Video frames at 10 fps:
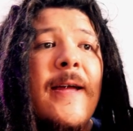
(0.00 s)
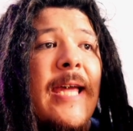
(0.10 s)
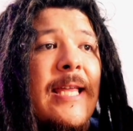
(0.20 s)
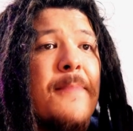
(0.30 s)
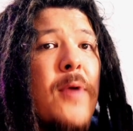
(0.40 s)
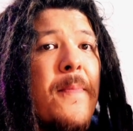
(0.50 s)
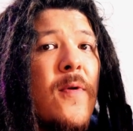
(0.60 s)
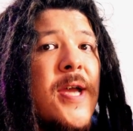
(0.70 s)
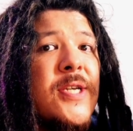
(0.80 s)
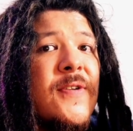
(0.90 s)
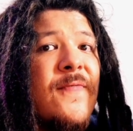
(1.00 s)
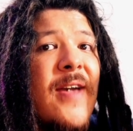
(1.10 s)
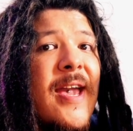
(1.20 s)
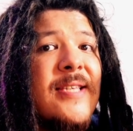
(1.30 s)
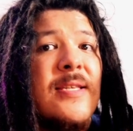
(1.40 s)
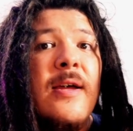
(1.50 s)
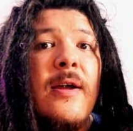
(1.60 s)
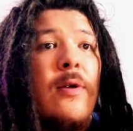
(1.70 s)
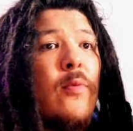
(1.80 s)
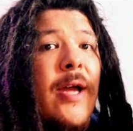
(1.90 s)
In the preparation phase,
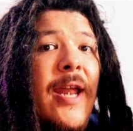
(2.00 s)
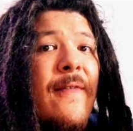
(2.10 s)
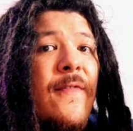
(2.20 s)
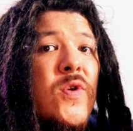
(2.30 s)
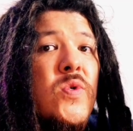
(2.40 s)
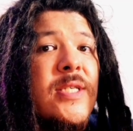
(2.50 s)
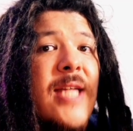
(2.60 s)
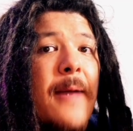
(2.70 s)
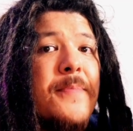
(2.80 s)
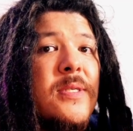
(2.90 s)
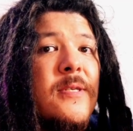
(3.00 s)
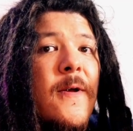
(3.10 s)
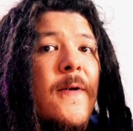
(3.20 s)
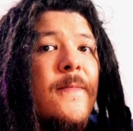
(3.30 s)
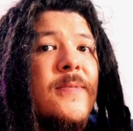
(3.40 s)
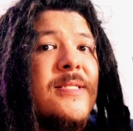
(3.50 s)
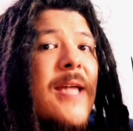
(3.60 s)
we're going to have a few steps. Step